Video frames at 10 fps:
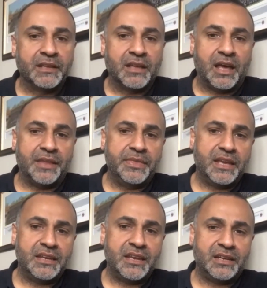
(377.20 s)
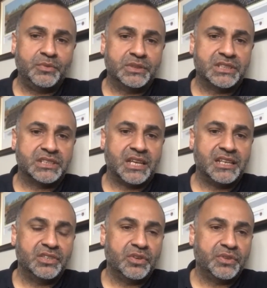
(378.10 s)
And then I would say,
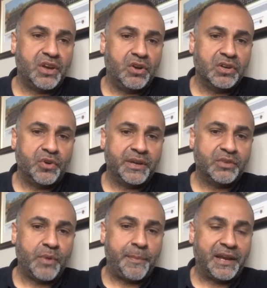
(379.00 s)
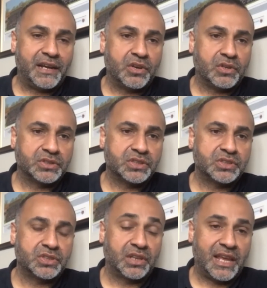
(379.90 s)
you know, the ongoing repair
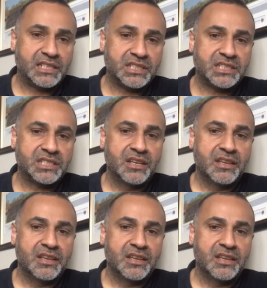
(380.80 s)
costs are less,